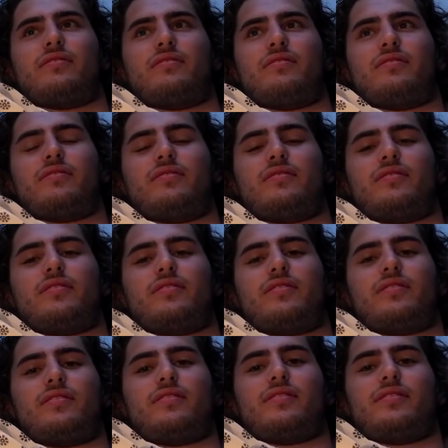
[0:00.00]
And you're going
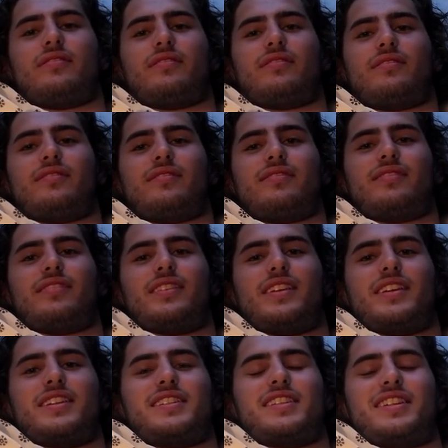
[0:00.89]
to learn from it,
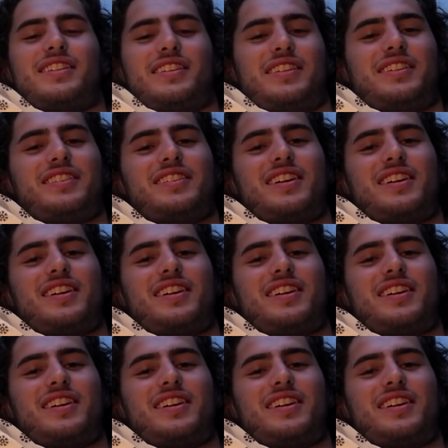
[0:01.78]
I guess, something